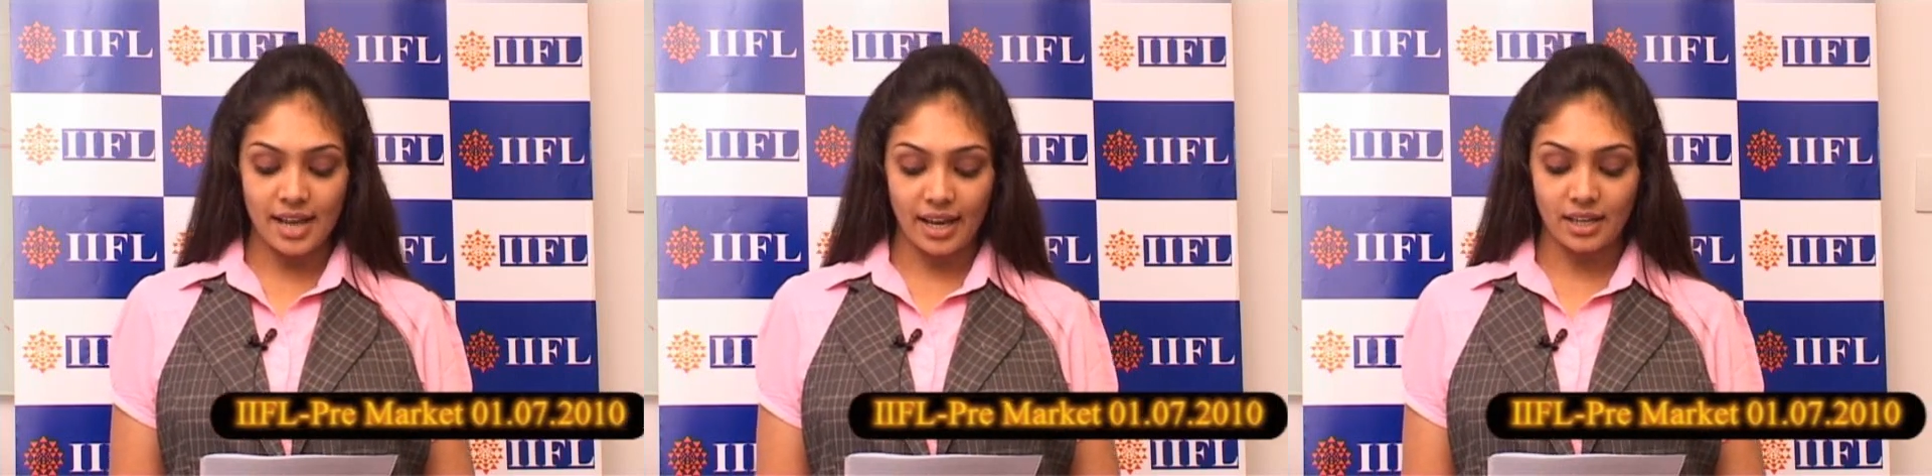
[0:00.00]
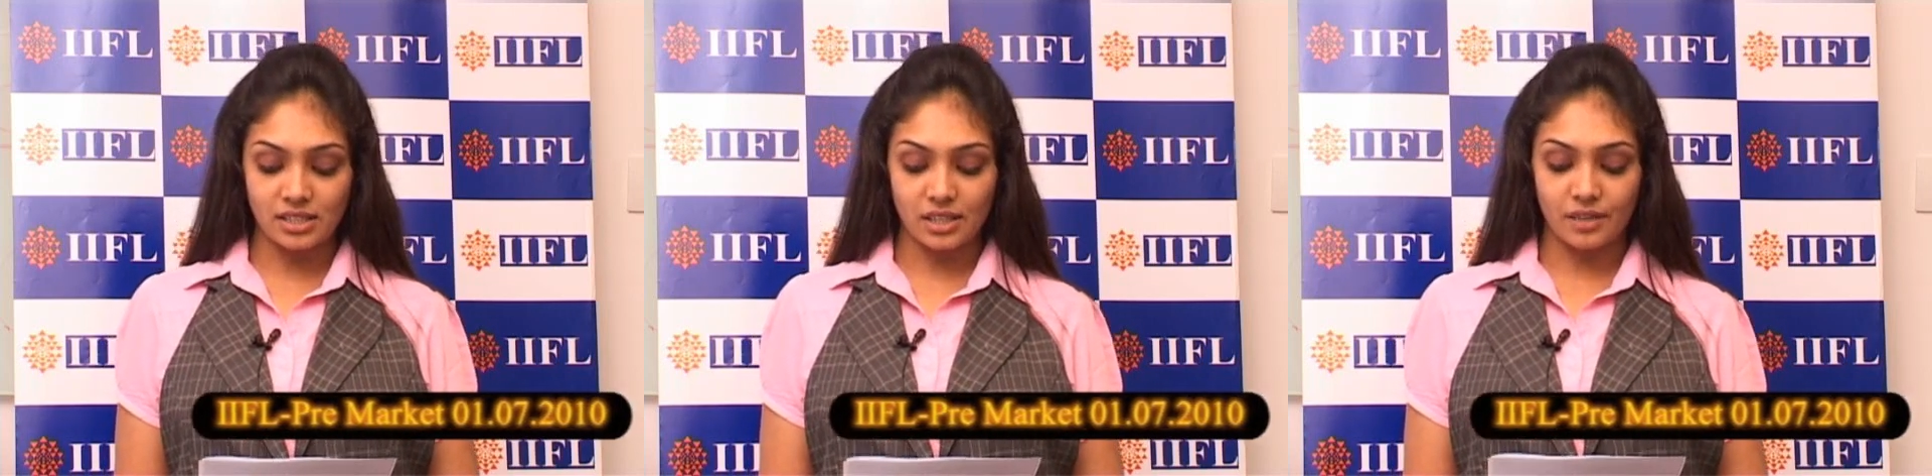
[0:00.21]

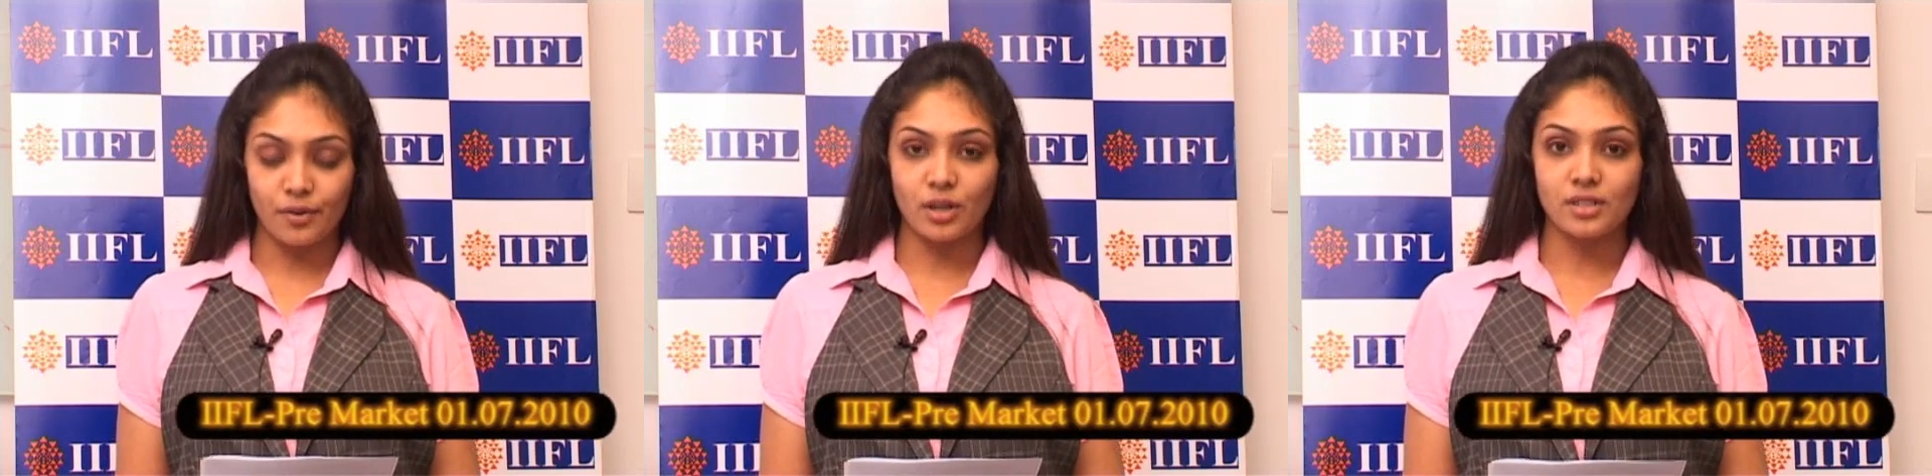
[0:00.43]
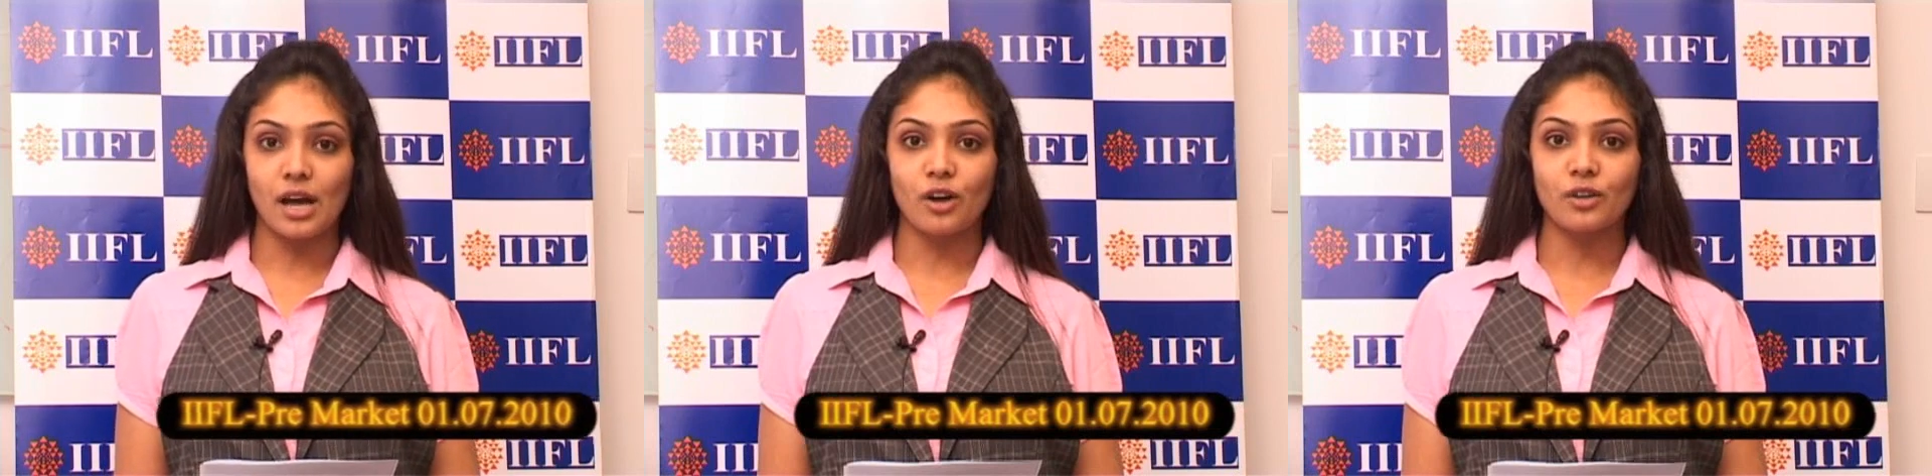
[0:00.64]
negative
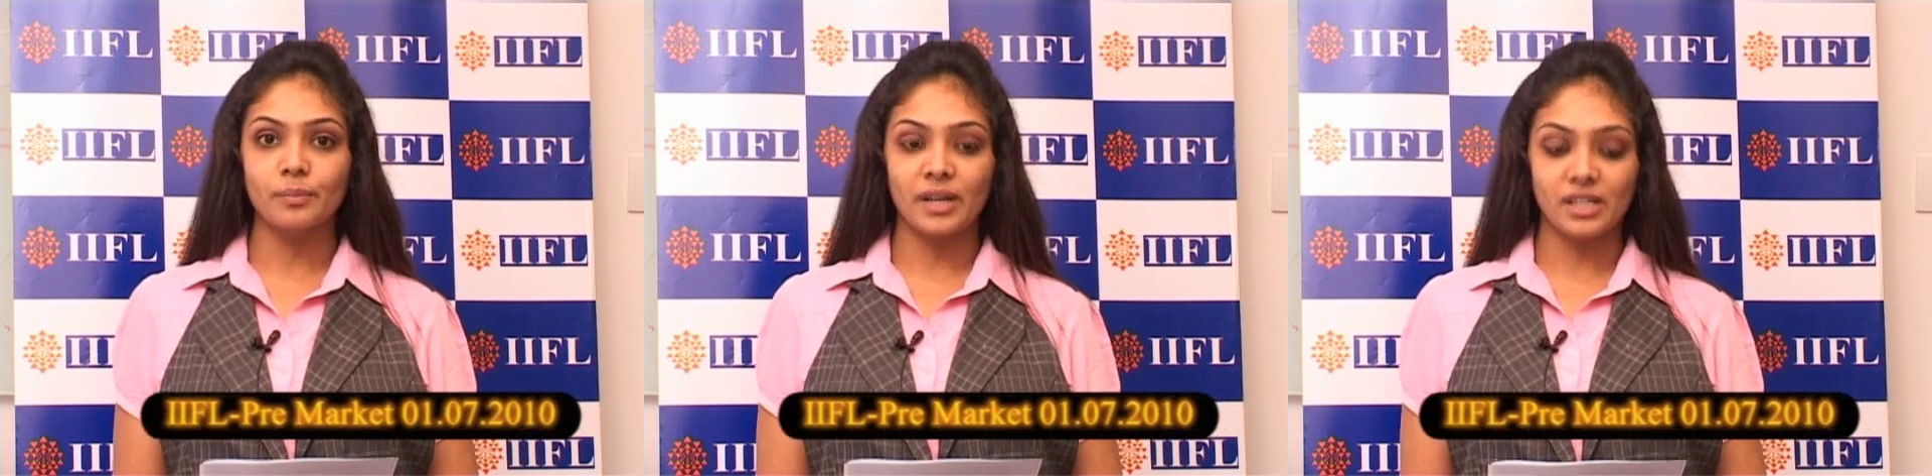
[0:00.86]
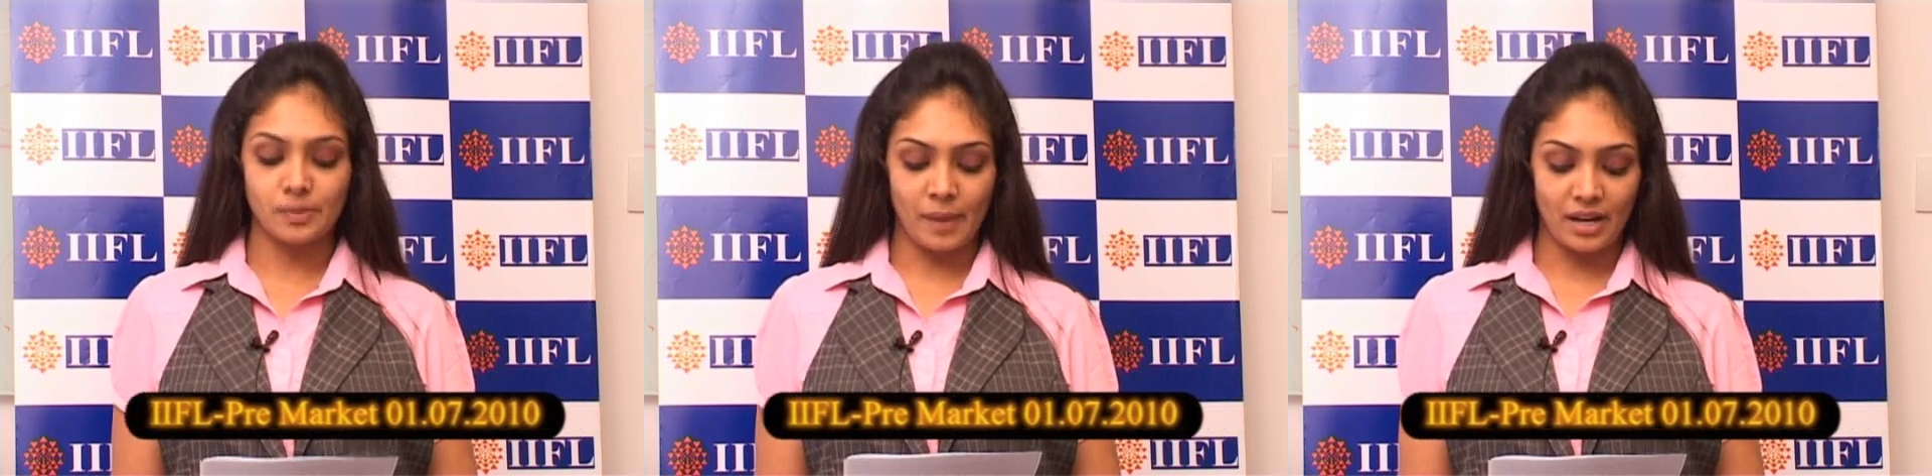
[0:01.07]
on downbeat